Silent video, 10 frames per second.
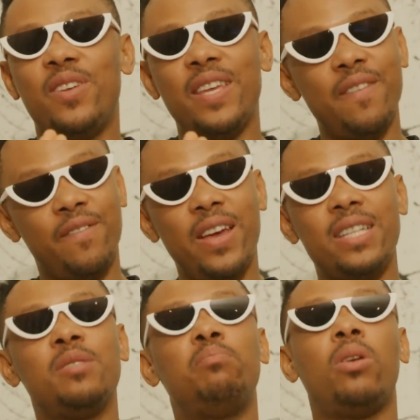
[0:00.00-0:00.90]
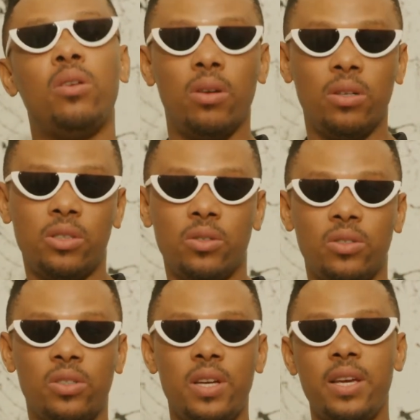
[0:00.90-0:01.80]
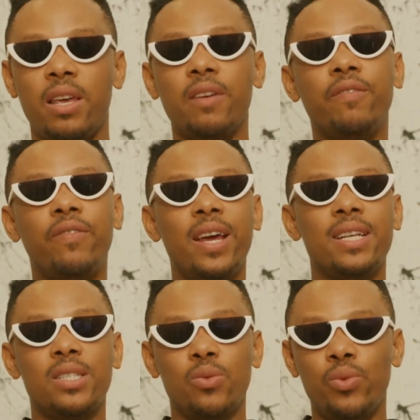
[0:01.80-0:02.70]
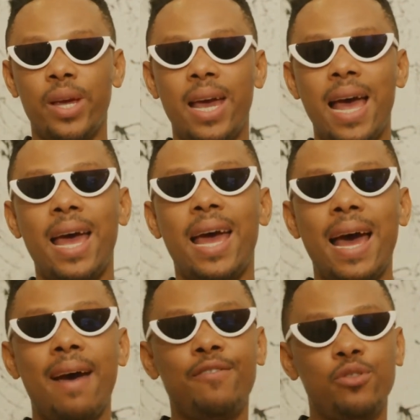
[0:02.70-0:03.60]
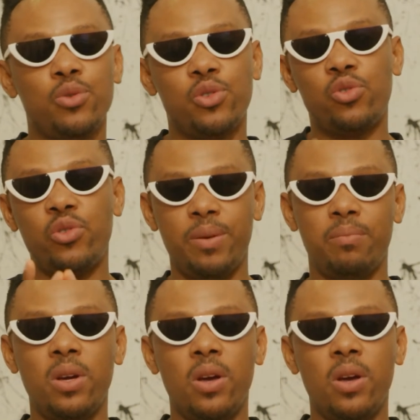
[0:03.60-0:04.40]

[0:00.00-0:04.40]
event productions, events where I have to stream